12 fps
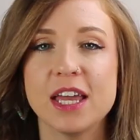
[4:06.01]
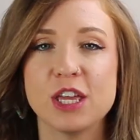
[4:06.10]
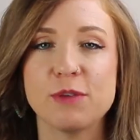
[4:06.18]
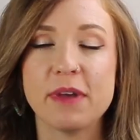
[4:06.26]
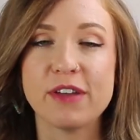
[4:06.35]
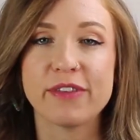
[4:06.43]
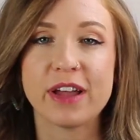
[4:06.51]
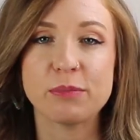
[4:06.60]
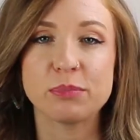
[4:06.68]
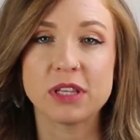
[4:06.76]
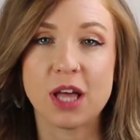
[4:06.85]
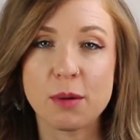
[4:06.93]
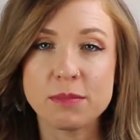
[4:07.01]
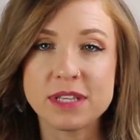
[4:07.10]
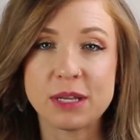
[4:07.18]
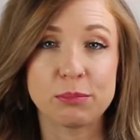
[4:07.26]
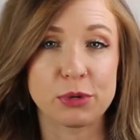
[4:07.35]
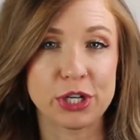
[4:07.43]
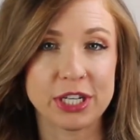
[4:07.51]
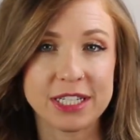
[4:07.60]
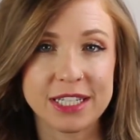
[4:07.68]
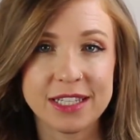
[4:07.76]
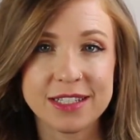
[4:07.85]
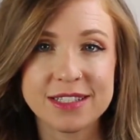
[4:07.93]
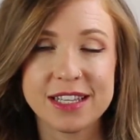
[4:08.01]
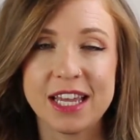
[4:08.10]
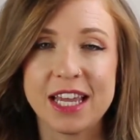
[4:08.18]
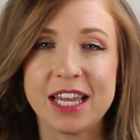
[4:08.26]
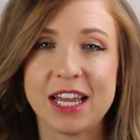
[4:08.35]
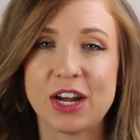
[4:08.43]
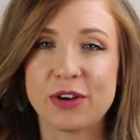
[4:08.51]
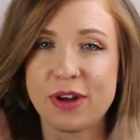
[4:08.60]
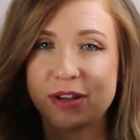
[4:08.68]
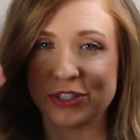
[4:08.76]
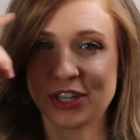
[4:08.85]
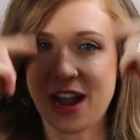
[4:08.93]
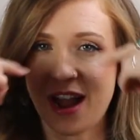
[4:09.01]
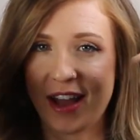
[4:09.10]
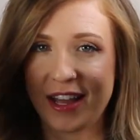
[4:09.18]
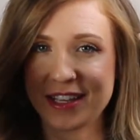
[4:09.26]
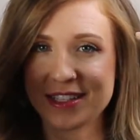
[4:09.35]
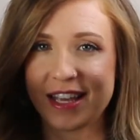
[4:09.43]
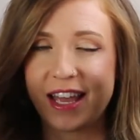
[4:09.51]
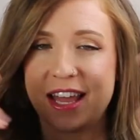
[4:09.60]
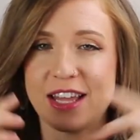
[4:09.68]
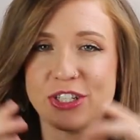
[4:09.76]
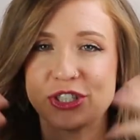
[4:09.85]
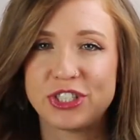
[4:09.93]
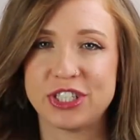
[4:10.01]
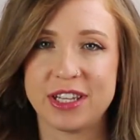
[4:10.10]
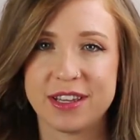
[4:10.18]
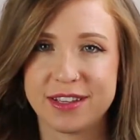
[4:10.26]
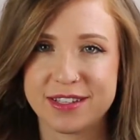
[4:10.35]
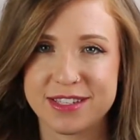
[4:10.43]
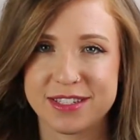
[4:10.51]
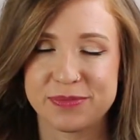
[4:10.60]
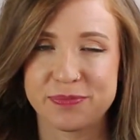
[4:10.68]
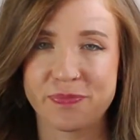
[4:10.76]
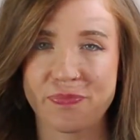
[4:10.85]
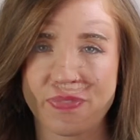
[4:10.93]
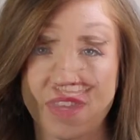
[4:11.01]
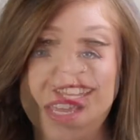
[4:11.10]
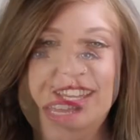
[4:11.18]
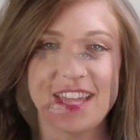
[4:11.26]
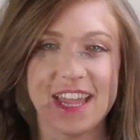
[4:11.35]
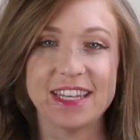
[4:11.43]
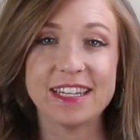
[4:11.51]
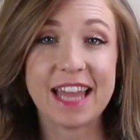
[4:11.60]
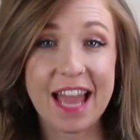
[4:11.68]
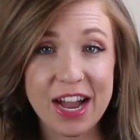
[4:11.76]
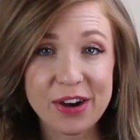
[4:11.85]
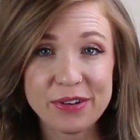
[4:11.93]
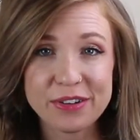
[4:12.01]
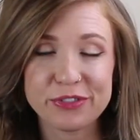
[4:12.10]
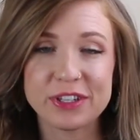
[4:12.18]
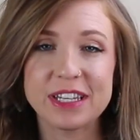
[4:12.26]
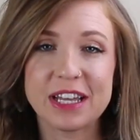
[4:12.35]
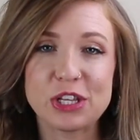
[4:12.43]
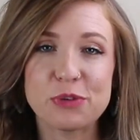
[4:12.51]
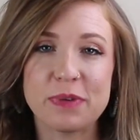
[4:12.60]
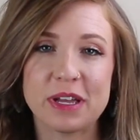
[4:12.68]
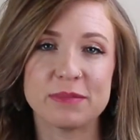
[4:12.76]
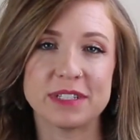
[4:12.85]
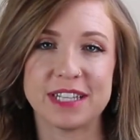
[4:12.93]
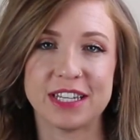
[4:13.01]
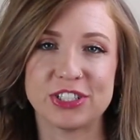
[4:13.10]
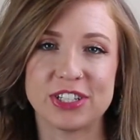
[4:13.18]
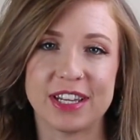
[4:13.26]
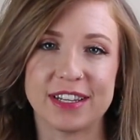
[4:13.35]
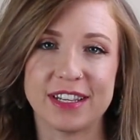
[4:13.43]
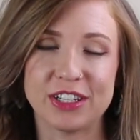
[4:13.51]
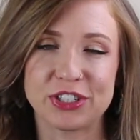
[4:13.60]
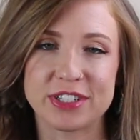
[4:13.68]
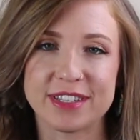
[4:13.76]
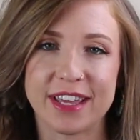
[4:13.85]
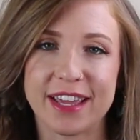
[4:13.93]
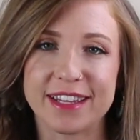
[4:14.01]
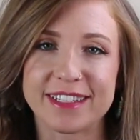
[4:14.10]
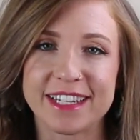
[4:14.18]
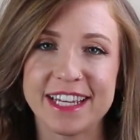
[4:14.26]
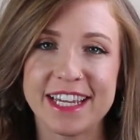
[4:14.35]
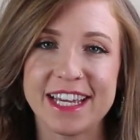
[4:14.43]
You may find plums and burgundies around your eyes and your cheeks. And now for yellow pigmentation in your skin.